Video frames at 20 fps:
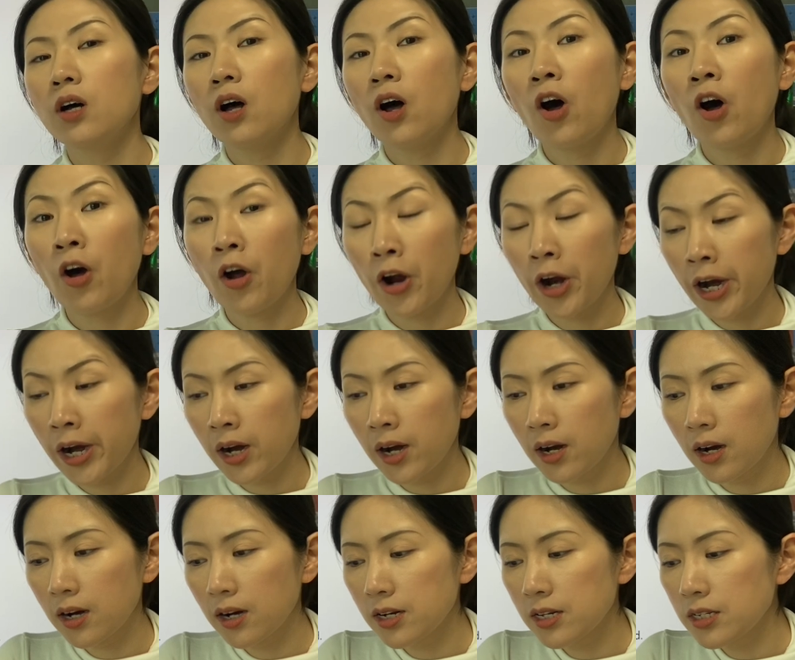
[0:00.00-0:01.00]
are
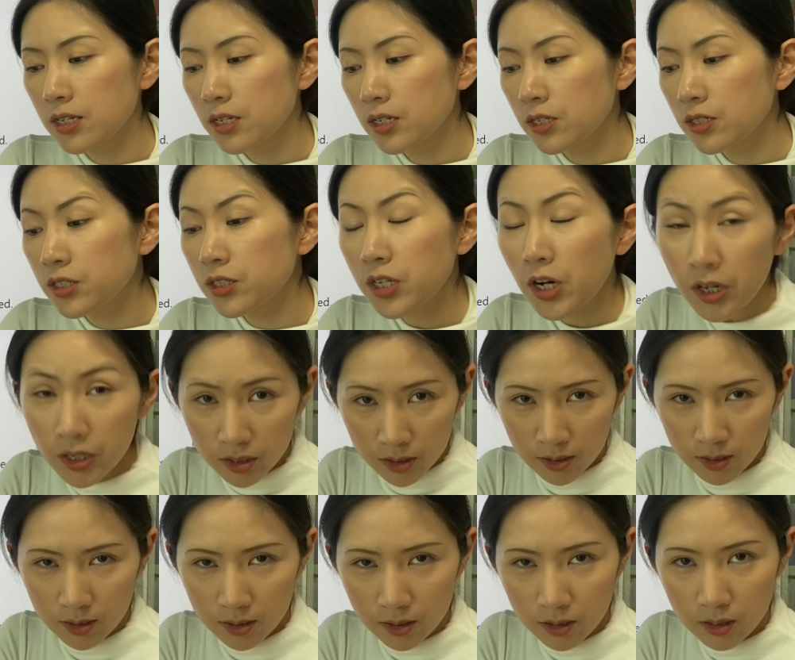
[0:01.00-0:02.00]

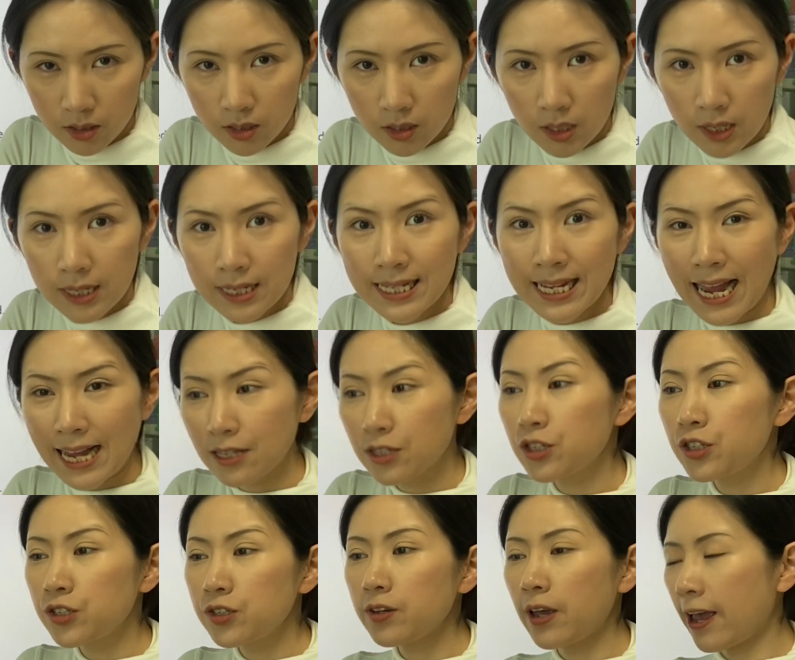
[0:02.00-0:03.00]
certain not
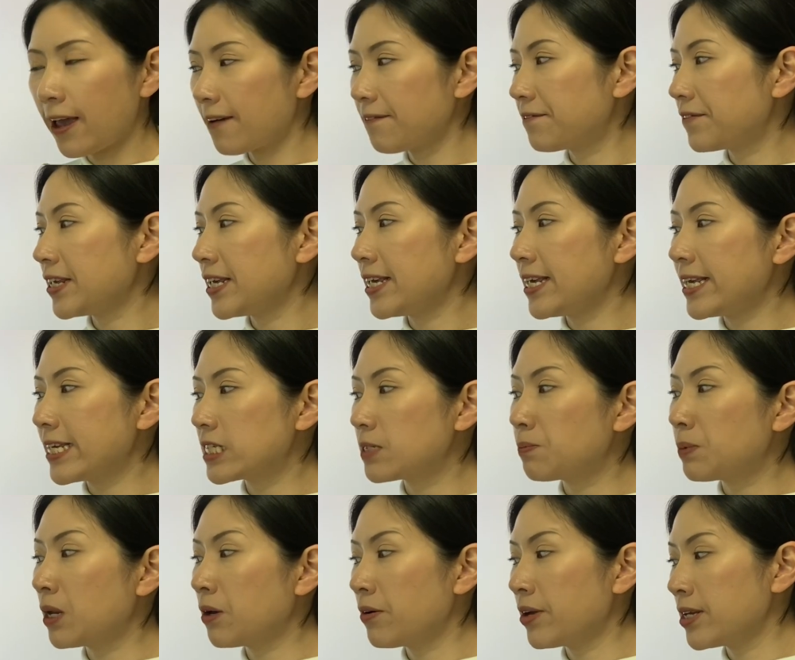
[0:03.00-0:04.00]
to have the
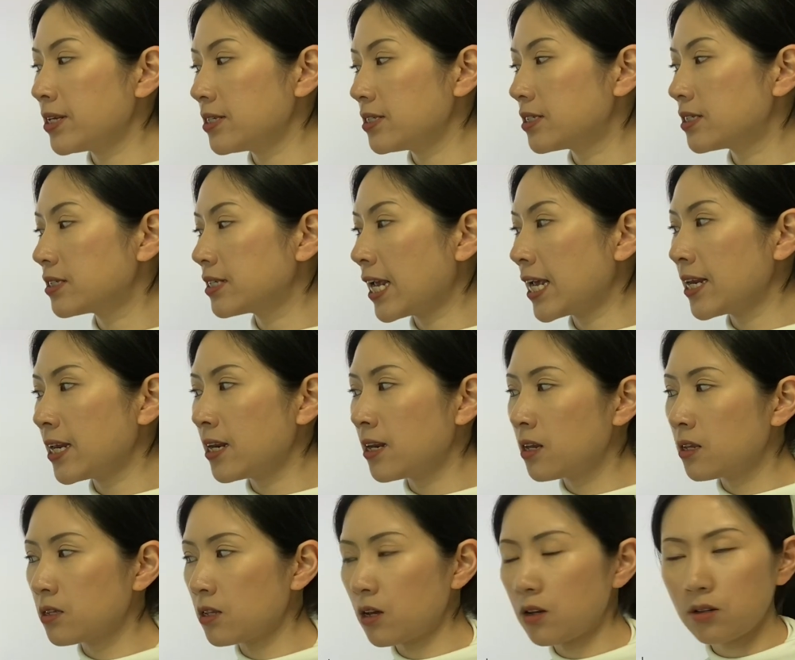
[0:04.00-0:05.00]
experience stated
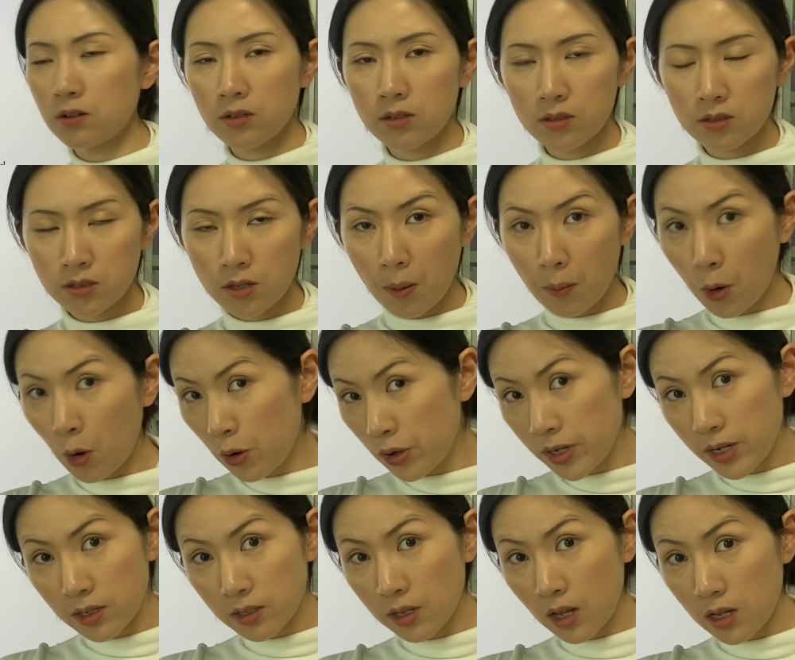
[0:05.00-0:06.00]
in the
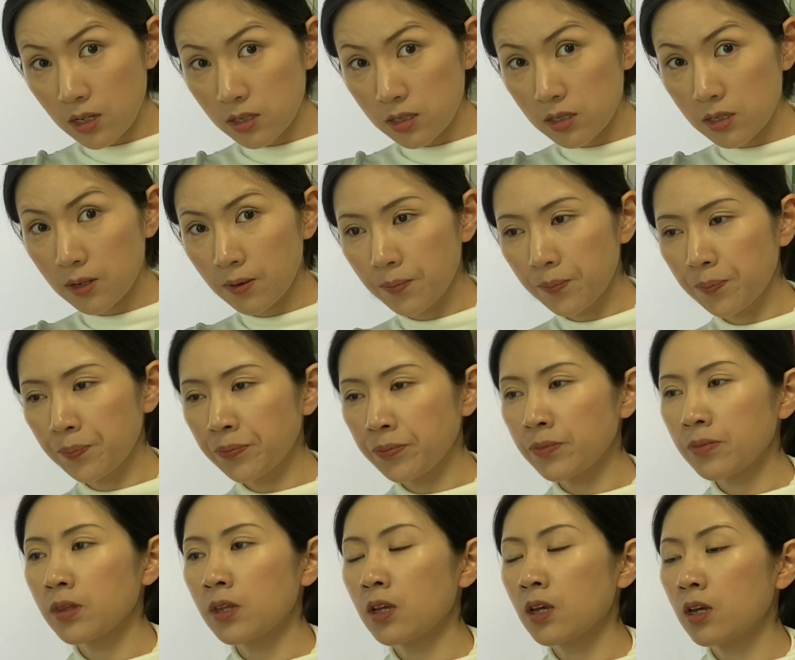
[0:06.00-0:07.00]
subordinate clause
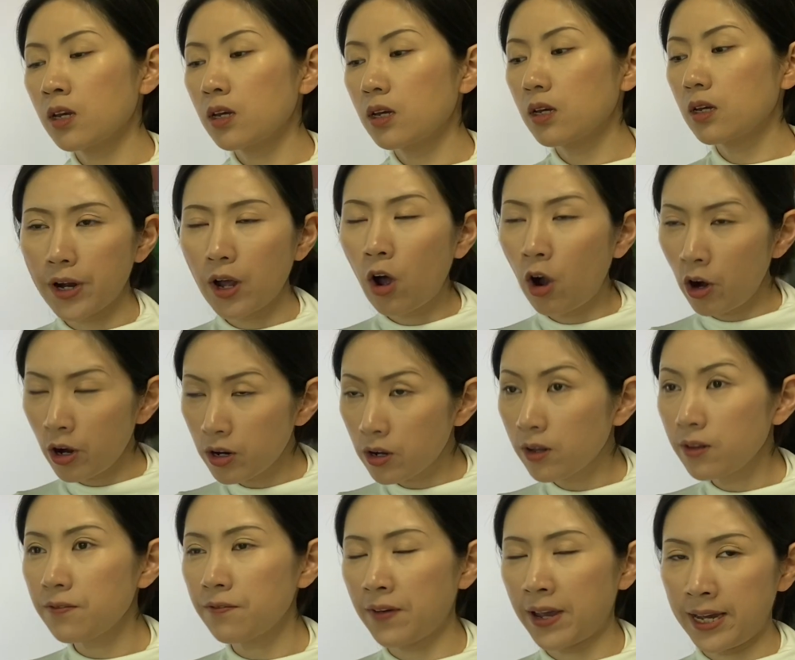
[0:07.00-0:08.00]
are
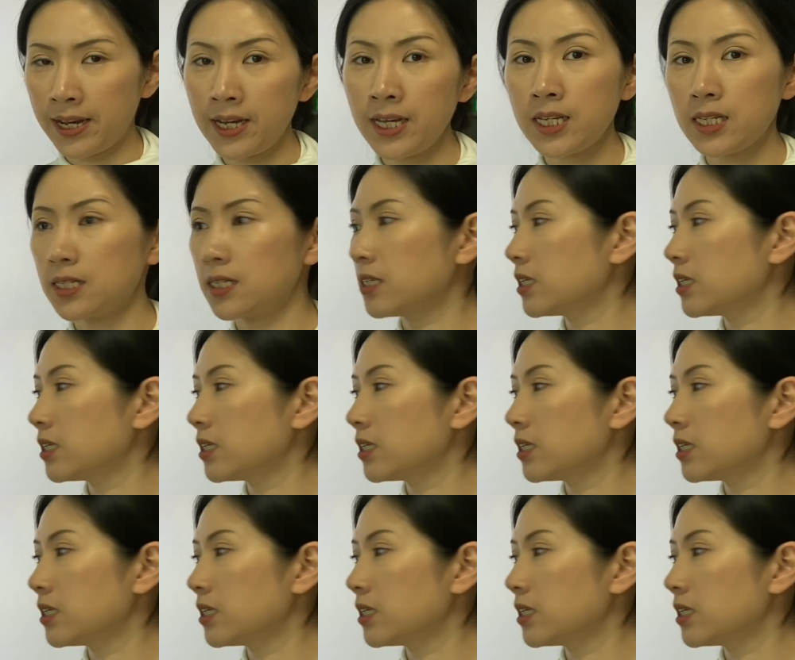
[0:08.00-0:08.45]
conveyed